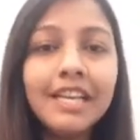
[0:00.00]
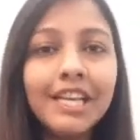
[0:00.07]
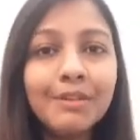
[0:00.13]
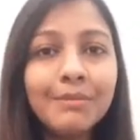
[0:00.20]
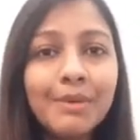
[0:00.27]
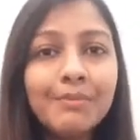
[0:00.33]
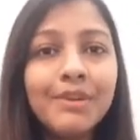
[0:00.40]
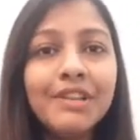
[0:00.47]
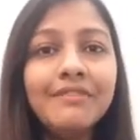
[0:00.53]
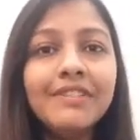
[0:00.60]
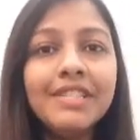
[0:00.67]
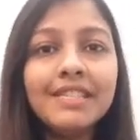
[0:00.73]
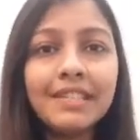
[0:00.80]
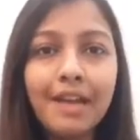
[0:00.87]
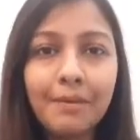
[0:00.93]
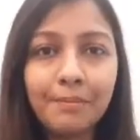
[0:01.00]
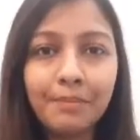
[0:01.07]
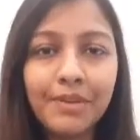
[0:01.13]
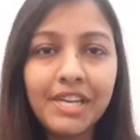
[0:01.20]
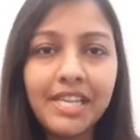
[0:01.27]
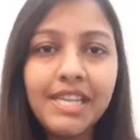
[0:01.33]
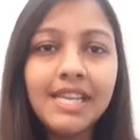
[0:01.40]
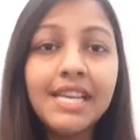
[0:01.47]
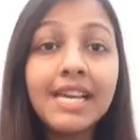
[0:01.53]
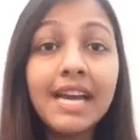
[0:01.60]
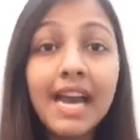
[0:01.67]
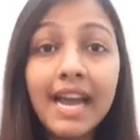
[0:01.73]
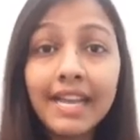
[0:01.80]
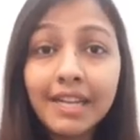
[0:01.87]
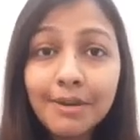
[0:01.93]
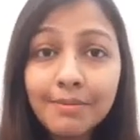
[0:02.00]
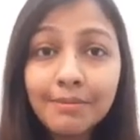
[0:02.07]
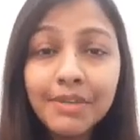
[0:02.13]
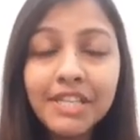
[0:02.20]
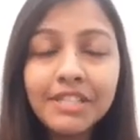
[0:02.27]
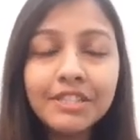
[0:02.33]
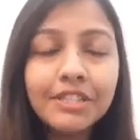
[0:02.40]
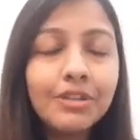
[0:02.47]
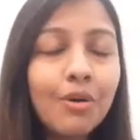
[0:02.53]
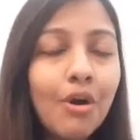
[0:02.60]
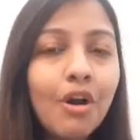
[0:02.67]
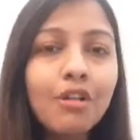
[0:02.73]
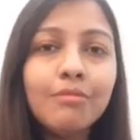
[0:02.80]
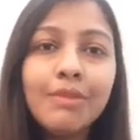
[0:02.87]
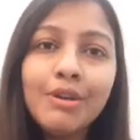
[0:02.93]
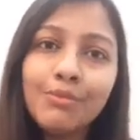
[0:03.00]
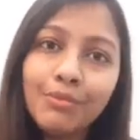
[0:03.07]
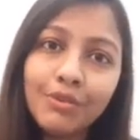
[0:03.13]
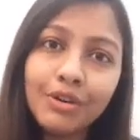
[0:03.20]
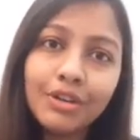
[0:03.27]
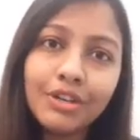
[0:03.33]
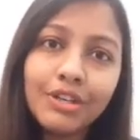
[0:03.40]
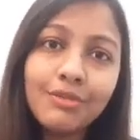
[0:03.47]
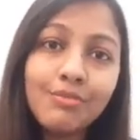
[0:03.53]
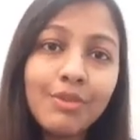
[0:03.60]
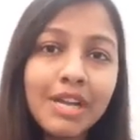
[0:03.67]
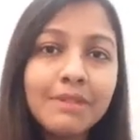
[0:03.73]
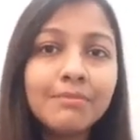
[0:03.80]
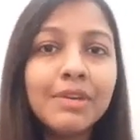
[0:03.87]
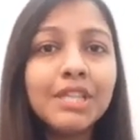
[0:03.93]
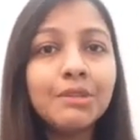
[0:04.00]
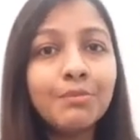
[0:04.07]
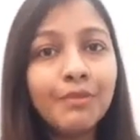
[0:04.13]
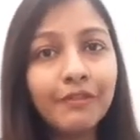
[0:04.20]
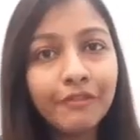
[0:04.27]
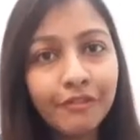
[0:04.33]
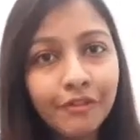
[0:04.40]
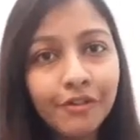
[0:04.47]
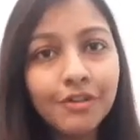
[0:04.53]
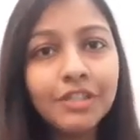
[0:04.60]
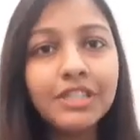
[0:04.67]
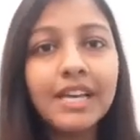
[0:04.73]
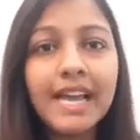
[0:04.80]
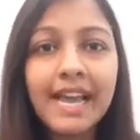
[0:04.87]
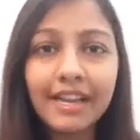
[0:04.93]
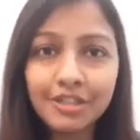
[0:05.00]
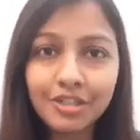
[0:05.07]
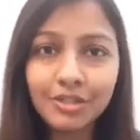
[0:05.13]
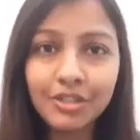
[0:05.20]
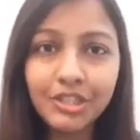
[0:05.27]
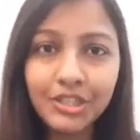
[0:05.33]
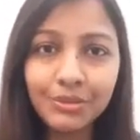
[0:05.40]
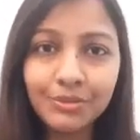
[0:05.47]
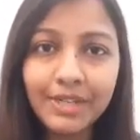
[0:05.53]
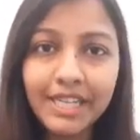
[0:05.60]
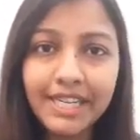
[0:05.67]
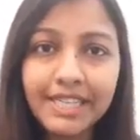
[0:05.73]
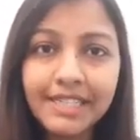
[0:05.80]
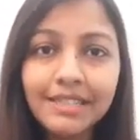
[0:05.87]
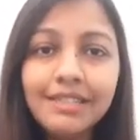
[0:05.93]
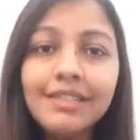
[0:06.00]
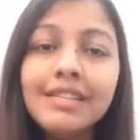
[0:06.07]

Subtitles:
In my previous company, I completed all my work 1 month before the actual due date.